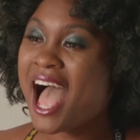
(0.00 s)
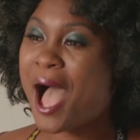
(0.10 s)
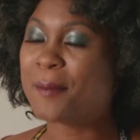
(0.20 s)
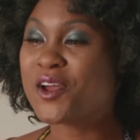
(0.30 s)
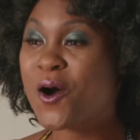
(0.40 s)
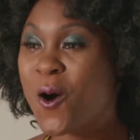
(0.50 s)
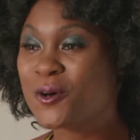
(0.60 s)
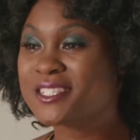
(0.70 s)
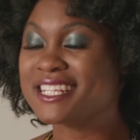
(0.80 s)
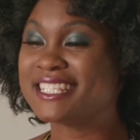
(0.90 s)
I'm your
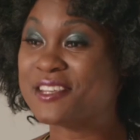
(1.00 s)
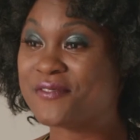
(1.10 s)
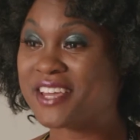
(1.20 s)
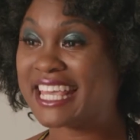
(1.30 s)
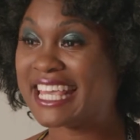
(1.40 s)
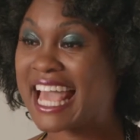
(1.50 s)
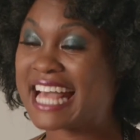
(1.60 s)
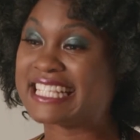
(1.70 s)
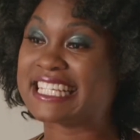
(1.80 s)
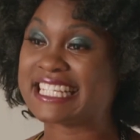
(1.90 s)
host, Latifah E,
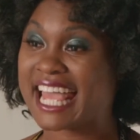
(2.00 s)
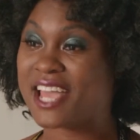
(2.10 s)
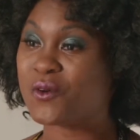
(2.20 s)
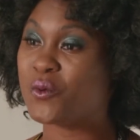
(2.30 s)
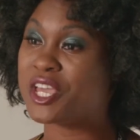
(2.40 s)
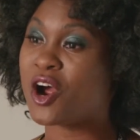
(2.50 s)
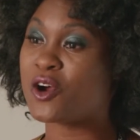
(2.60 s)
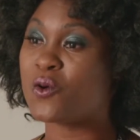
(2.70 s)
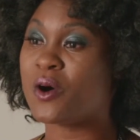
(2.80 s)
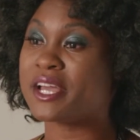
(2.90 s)
and today we are
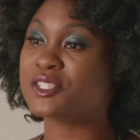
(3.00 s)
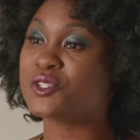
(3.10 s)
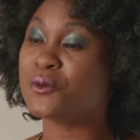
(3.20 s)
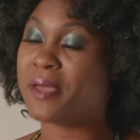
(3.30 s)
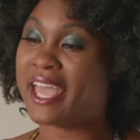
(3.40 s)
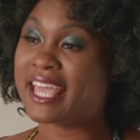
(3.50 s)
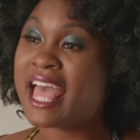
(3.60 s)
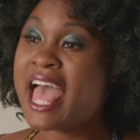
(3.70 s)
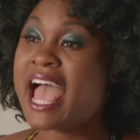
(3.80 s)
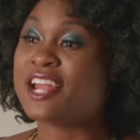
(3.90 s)
going to make
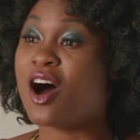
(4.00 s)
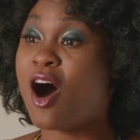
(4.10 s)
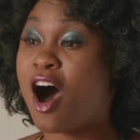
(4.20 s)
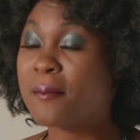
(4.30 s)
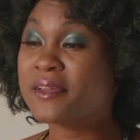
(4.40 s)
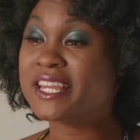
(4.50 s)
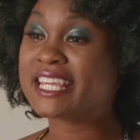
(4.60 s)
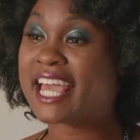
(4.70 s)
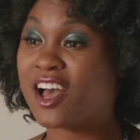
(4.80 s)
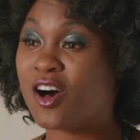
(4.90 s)
an almond
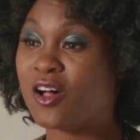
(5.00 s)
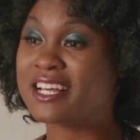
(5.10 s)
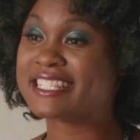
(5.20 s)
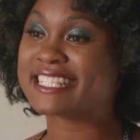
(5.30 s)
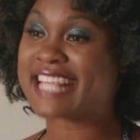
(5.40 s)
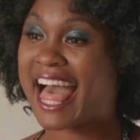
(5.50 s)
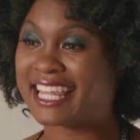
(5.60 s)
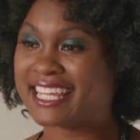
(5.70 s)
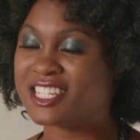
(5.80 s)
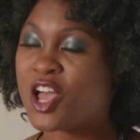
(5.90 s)
kale
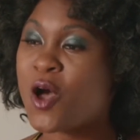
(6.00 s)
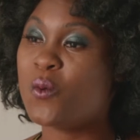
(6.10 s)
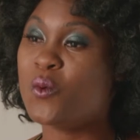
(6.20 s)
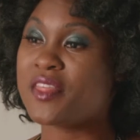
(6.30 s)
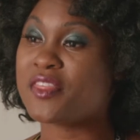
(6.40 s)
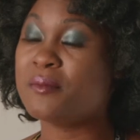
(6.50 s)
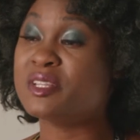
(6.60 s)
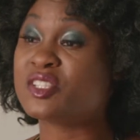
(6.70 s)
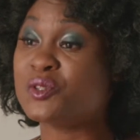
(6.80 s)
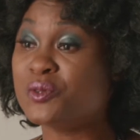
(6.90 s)
salad with
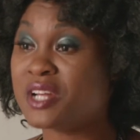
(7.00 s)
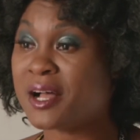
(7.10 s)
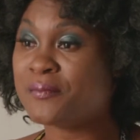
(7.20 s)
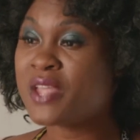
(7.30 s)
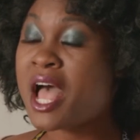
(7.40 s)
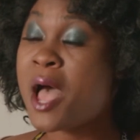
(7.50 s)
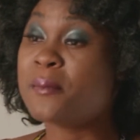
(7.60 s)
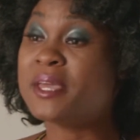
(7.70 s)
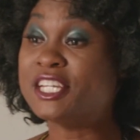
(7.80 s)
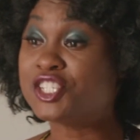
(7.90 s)
masuna,
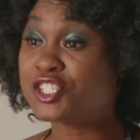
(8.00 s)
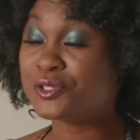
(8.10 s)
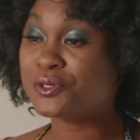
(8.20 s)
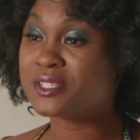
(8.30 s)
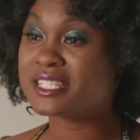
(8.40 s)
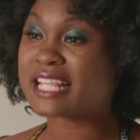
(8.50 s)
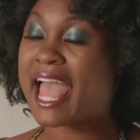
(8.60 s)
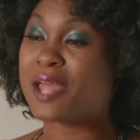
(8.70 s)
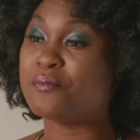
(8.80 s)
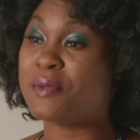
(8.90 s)
pea shoots,
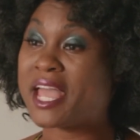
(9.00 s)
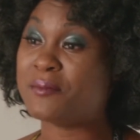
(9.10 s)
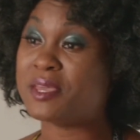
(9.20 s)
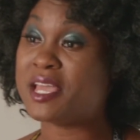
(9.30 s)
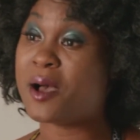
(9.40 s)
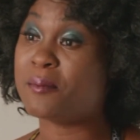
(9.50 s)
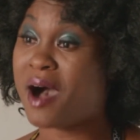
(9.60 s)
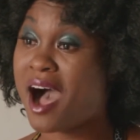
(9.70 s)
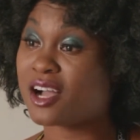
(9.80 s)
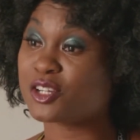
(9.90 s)
and baby
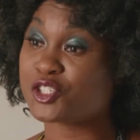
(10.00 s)
bok